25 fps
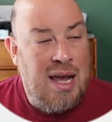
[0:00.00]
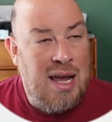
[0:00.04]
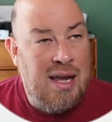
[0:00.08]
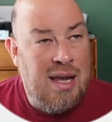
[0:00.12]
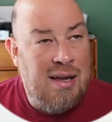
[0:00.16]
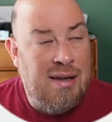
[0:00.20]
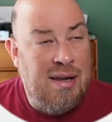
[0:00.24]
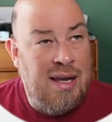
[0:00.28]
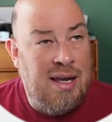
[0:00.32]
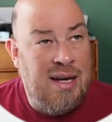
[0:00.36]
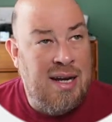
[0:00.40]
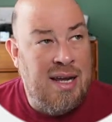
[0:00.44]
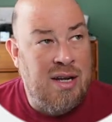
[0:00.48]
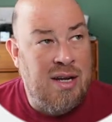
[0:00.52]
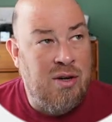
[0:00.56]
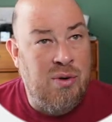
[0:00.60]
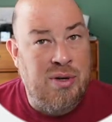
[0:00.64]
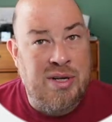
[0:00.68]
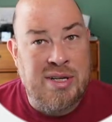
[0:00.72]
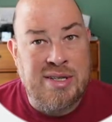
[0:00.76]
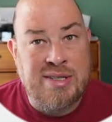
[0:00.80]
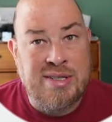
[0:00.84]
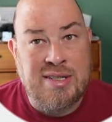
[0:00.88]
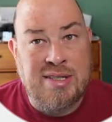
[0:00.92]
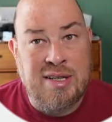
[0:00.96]

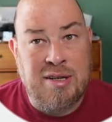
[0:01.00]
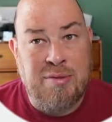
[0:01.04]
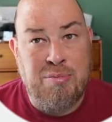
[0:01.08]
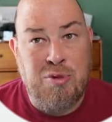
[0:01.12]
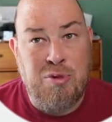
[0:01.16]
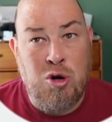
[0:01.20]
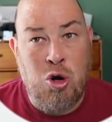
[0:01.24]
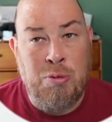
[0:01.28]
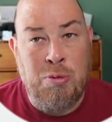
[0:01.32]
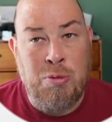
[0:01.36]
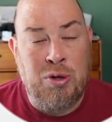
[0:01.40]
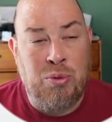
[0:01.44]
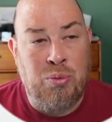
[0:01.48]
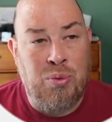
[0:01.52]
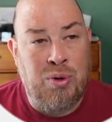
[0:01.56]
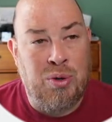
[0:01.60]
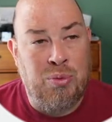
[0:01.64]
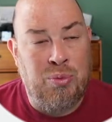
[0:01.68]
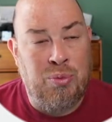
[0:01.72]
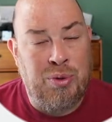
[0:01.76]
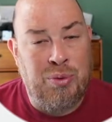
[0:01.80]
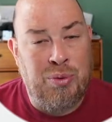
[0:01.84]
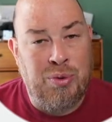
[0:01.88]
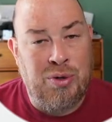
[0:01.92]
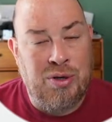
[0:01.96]
anachronistic moment when
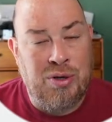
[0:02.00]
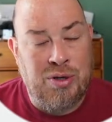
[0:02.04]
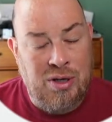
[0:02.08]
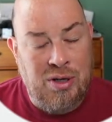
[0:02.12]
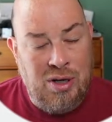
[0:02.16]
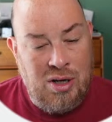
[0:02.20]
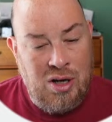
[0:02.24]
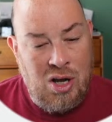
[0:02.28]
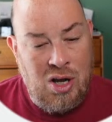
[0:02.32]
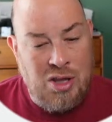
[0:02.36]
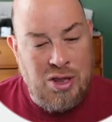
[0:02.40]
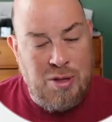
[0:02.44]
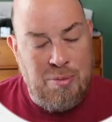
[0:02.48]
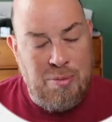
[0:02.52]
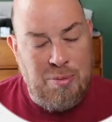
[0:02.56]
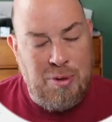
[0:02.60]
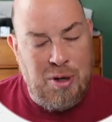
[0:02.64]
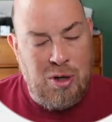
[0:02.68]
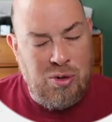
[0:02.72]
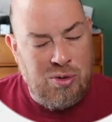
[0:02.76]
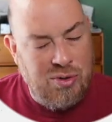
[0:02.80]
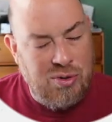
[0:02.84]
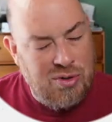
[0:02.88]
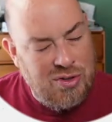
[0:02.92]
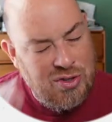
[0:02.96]
we were on the
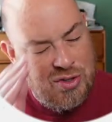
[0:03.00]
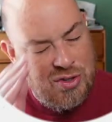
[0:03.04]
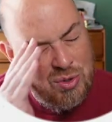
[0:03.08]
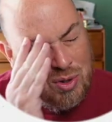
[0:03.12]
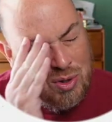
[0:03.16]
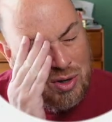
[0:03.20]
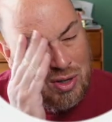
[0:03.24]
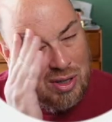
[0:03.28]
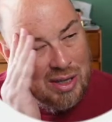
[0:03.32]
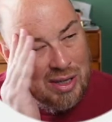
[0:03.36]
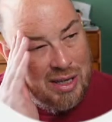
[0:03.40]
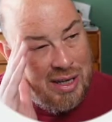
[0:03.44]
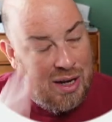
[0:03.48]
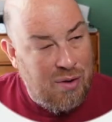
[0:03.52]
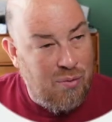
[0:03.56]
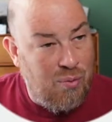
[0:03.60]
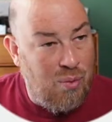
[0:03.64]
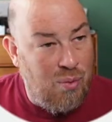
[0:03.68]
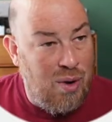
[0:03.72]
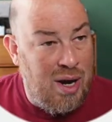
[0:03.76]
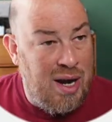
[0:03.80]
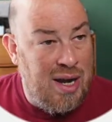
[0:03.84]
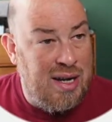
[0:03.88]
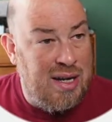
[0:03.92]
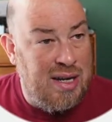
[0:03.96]
boat snorkeling, and
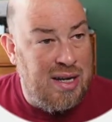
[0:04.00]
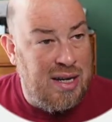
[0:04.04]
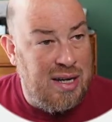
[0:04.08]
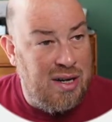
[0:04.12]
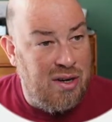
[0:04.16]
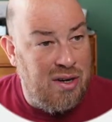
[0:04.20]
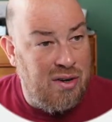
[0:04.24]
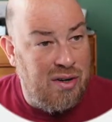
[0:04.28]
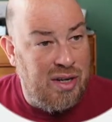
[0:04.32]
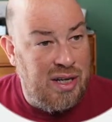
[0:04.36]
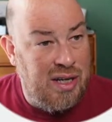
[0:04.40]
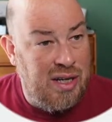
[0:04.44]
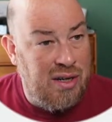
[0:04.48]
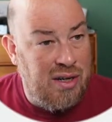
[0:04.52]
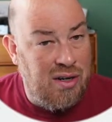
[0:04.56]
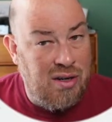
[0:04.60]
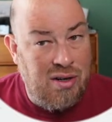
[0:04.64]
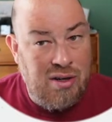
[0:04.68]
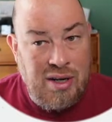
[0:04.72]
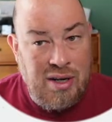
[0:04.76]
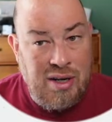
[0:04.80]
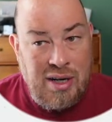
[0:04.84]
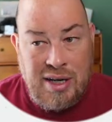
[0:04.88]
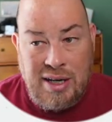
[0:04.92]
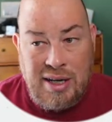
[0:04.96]
right near here,
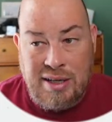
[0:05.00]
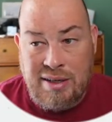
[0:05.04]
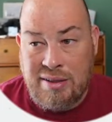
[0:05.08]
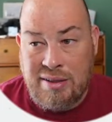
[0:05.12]
and I